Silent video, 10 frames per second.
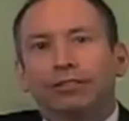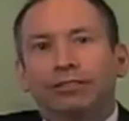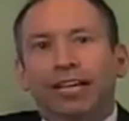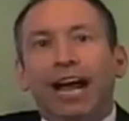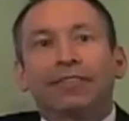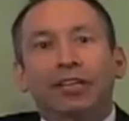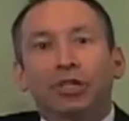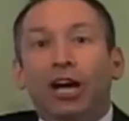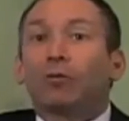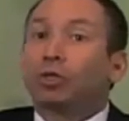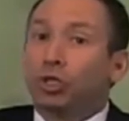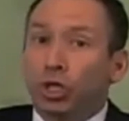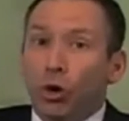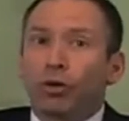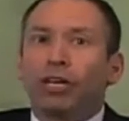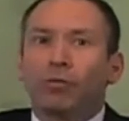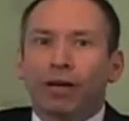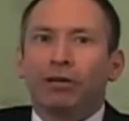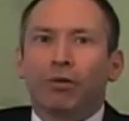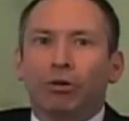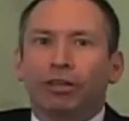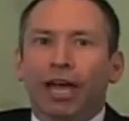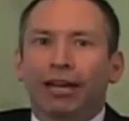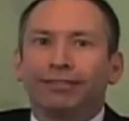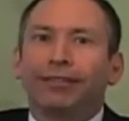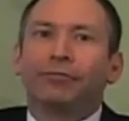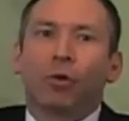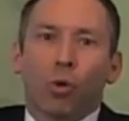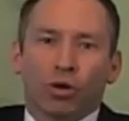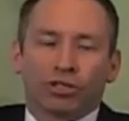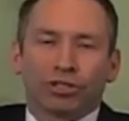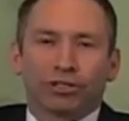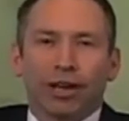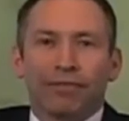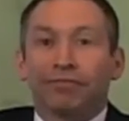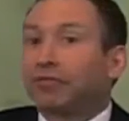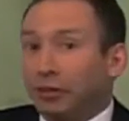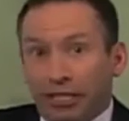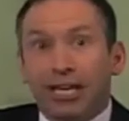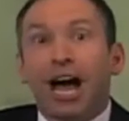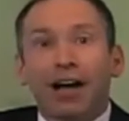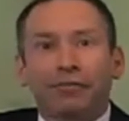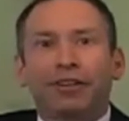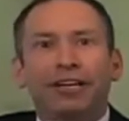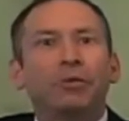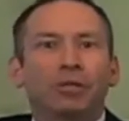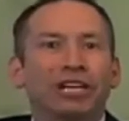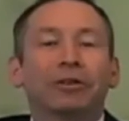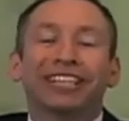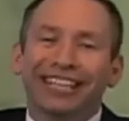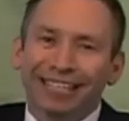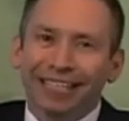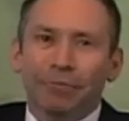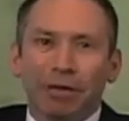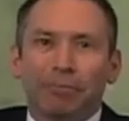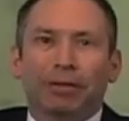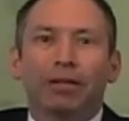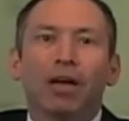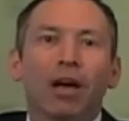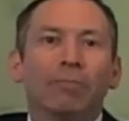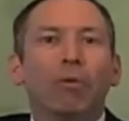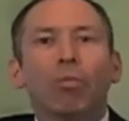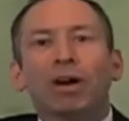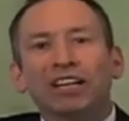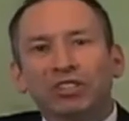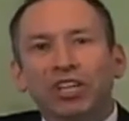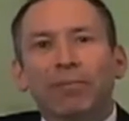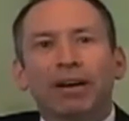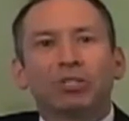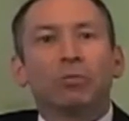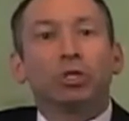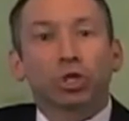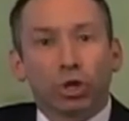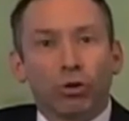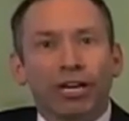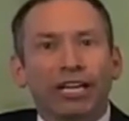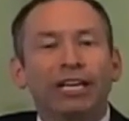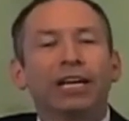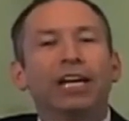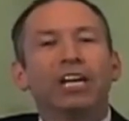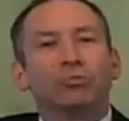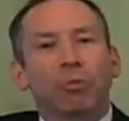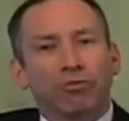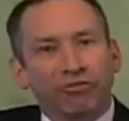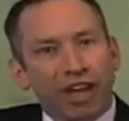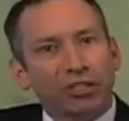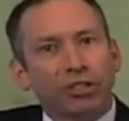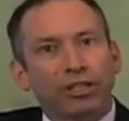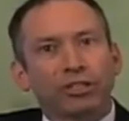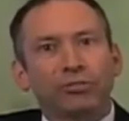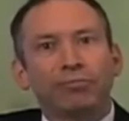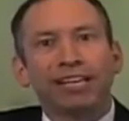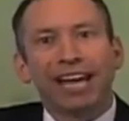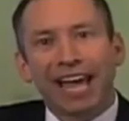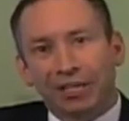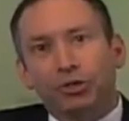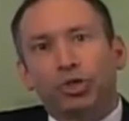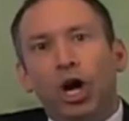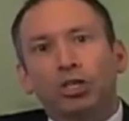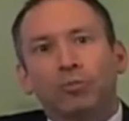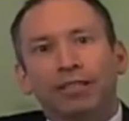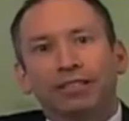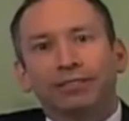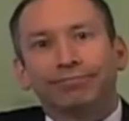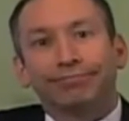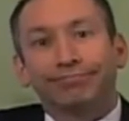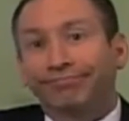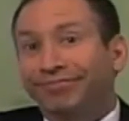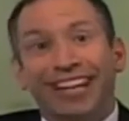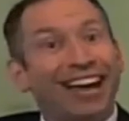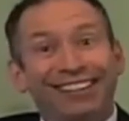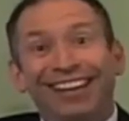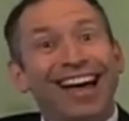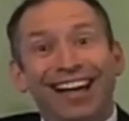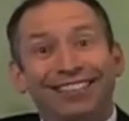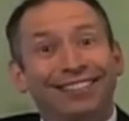did I think Jack was joking when he wrote that? Of course. I'm fairly confident he wasn't out killing people. But what did it say about his maturity, his professionalism, and his judgment? Not a lot.